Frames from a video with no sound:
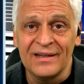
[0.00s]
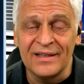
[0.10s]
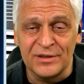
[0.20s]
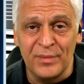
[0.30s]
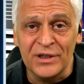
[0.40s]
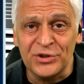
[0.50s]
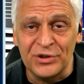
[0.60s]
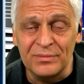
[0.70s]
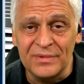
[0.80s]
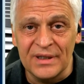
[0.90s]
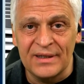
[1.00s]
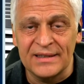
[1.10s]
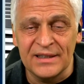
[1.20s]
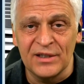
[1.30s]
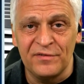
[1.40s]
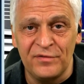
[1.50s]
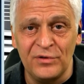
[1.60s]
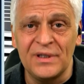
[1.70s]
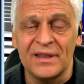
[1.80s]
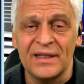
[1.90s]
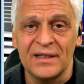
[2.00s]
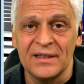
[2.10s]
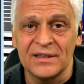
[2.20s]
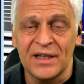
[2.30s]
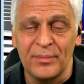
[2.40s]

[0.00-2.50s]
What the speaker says: This mushroom that's in the food that this